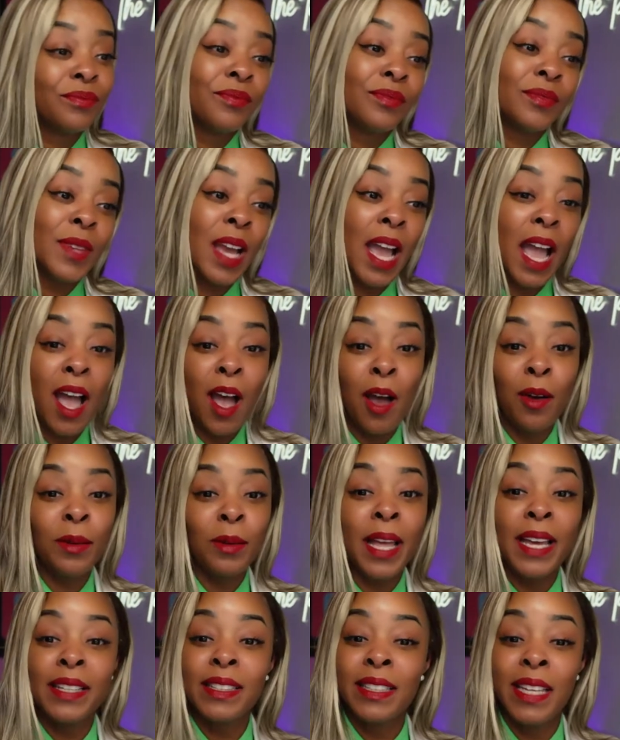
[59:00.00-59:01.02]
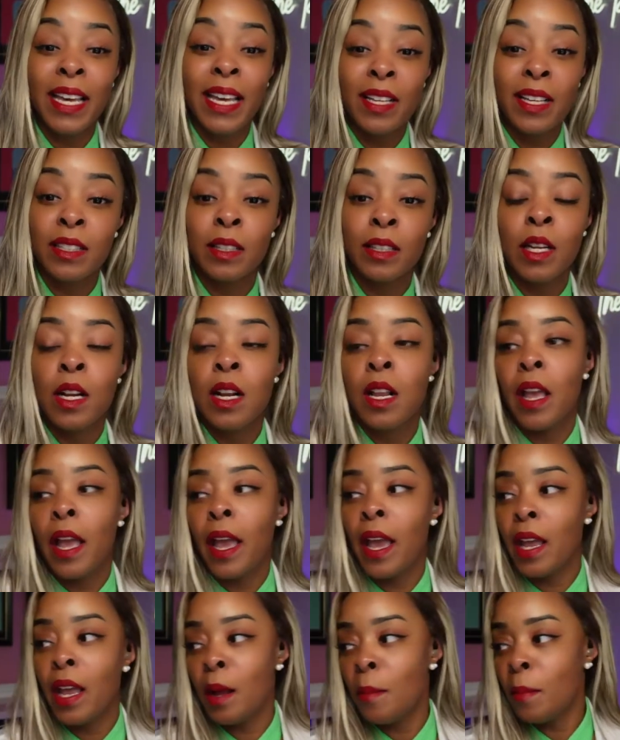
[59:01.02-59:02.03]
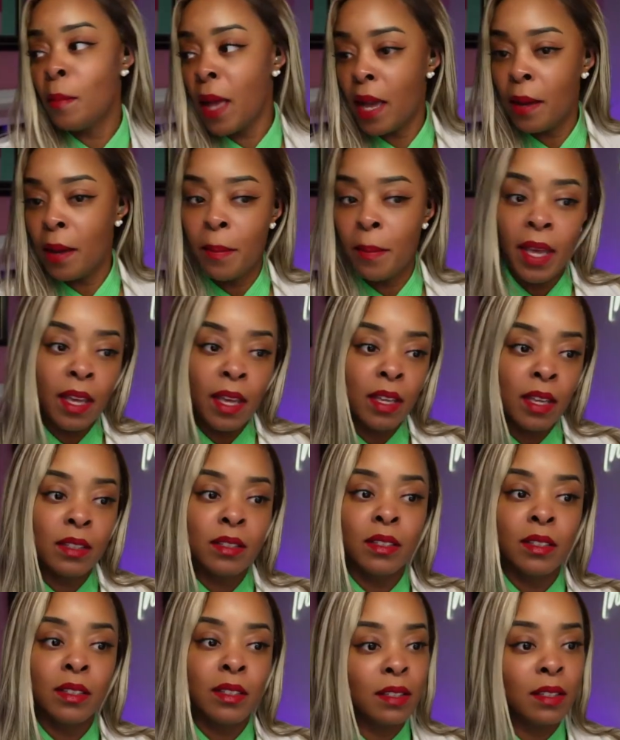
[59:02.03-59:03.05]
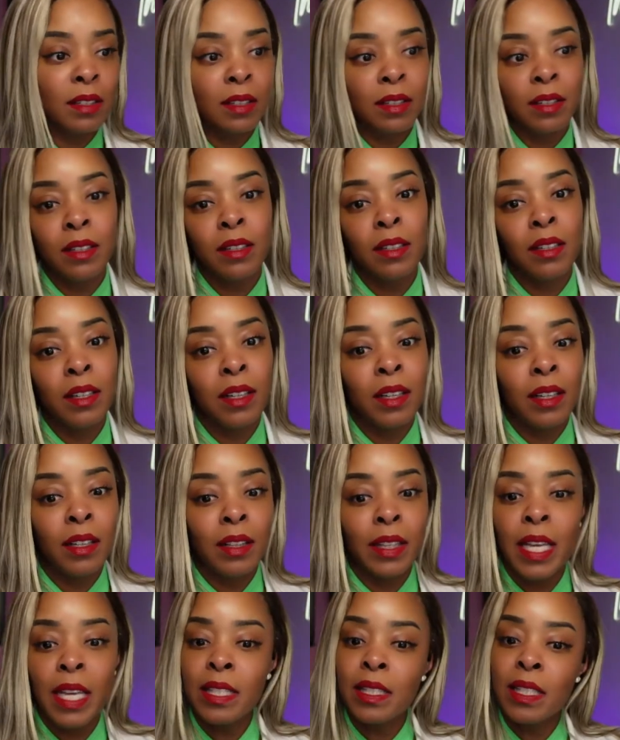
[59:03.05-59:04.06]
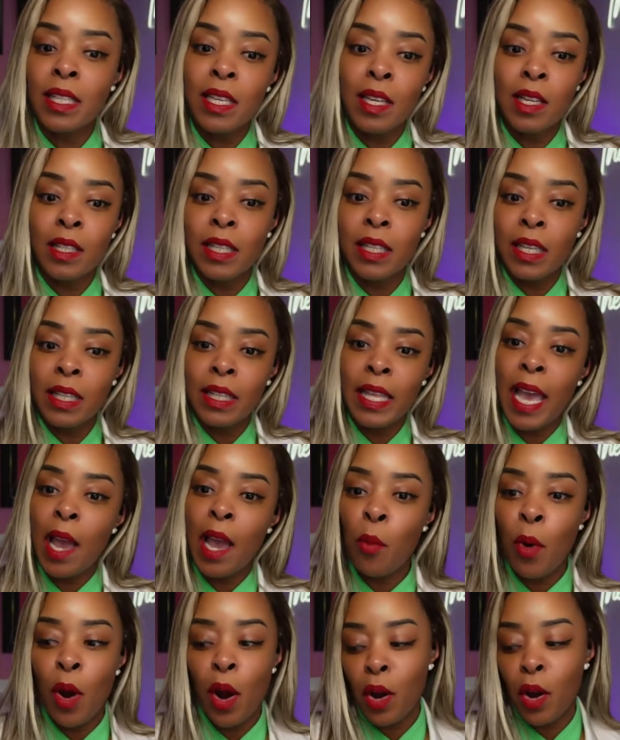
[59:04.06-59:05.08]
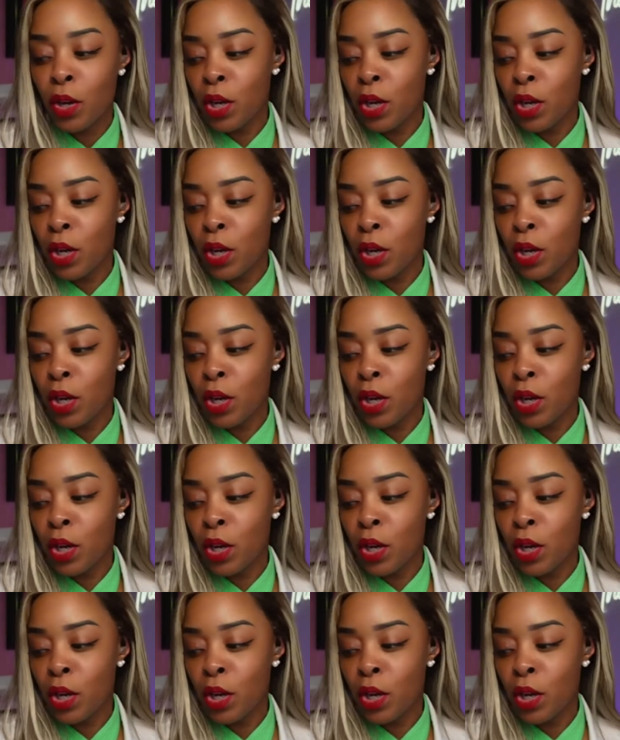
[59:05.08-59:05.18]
I don't like the canceling. And I'm like, man, they still did that work, you